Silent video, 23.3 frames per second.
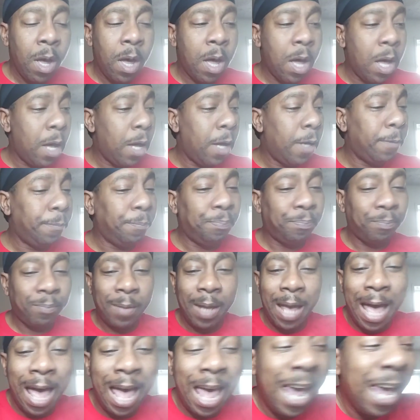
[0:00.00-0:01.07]
um,
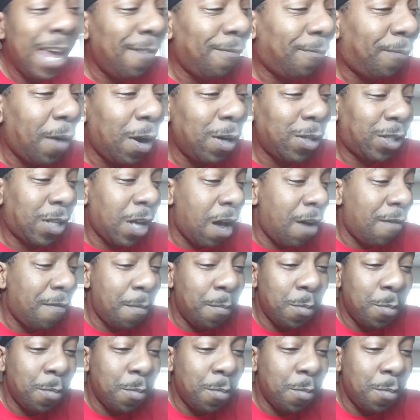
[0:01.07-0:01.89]
I, and first off,